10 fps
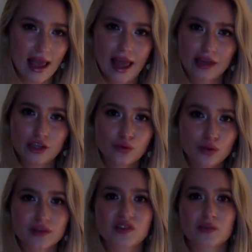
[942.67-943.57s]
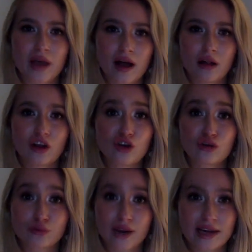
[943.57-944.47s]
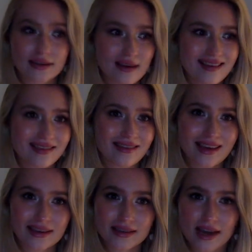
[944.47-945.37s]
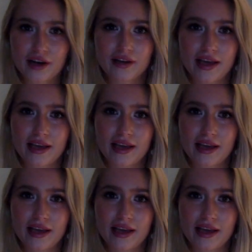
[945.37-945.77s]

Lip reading: and you will smell great the entire day.